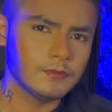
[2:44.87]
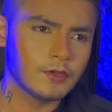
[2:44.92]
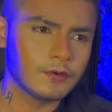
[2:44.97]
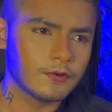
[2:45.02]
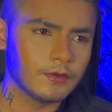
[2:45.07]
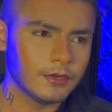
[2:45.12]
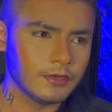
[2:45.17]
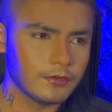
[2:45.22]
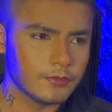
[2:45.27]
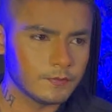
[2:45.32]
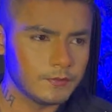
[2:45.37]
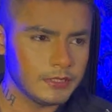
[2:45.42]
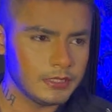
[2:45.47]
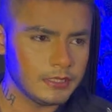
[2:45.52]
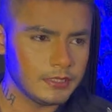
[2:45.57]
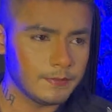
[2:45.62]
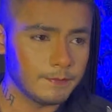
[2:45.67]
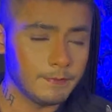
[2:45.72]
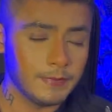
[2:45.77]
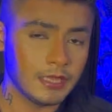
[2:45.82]
You're going to
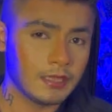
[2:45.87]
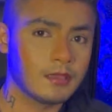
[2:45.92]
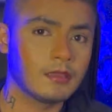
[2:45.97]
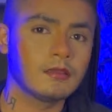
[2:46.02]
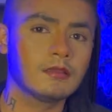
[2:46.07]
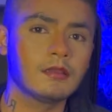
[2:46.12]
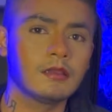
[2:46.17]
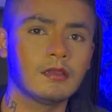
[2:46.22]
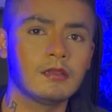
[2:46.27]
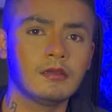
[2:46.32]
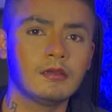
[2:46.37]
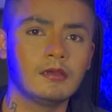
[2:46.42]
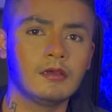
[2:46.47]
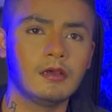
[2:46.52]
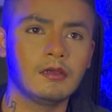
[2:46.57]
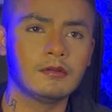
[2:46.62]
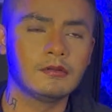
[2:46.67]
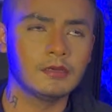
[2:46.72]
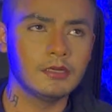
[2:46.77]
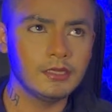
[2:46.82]
be making
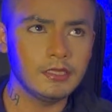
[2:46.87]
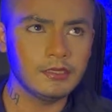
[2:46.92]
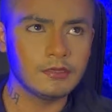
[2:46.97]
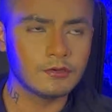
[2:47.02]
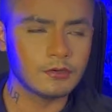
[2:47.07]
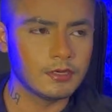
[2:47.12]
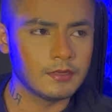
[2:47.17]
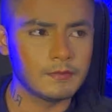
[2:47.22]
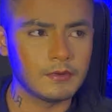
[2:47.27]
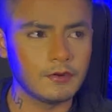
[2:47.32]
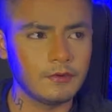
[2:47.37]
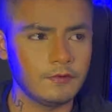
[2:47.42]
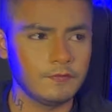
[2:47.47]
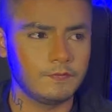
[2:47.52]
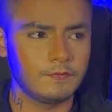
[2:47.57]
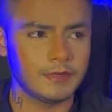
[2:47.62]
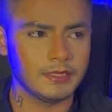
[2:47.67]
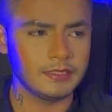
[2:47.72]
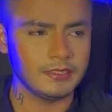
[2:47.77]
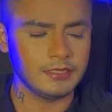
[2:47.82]
a really good amount
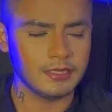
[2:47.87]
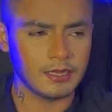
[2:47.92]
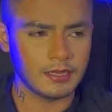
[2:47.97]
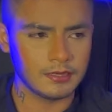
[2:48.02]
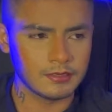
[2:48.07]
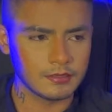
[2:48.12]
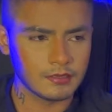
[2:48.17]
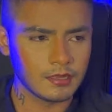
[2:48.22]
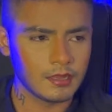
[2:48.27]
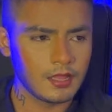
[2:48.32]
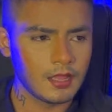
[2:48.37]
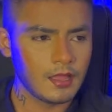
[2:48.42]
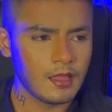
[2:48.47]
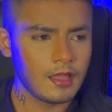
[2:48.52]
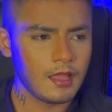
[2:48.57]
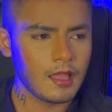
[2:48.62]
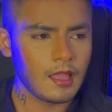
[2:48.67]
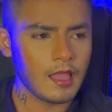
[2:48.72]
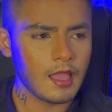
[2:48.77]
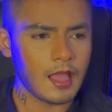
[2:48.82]
of money. And
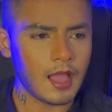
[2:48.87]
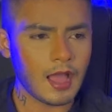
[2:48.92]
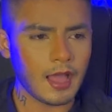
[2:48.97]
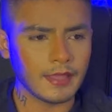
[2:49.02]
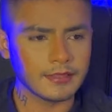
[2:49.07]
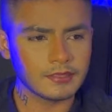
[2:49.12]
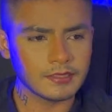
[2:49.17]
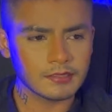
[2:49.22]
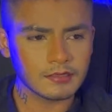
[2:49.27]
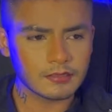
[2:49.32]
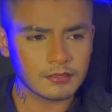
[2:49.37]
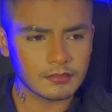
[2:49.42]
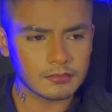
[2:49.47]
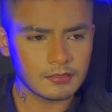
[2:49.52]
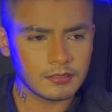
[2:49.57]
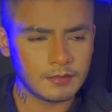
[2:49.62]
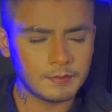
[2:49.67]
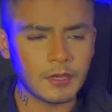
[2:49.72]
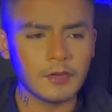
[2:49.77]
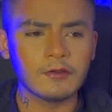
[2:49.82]
I think
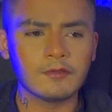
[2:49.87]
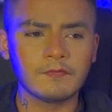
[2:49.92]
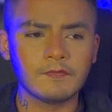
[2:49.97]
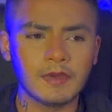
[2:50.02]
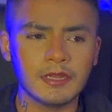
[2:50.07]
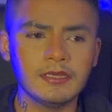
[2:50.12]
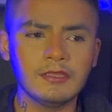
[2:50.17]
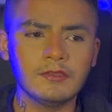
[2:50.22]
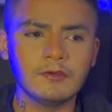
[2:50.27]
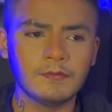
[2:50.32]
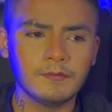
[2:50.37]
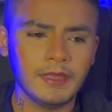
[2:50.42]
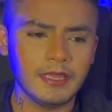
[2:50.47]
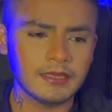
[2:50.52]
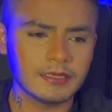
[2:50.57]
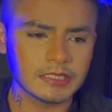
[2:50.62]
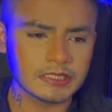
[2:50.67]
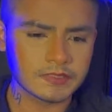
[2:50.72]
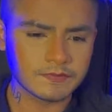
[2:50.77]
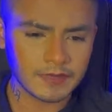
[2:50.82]
the amount of money you
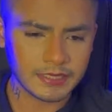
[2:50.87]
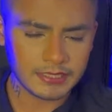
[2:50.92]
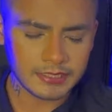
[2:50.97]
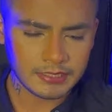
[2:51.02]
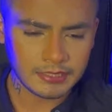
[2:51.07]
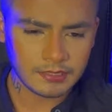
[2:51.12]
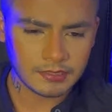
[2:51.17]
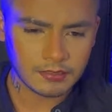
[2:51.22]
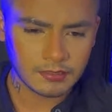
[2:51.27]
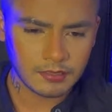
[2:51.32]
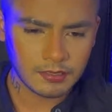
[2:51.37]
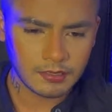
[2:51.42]
make is very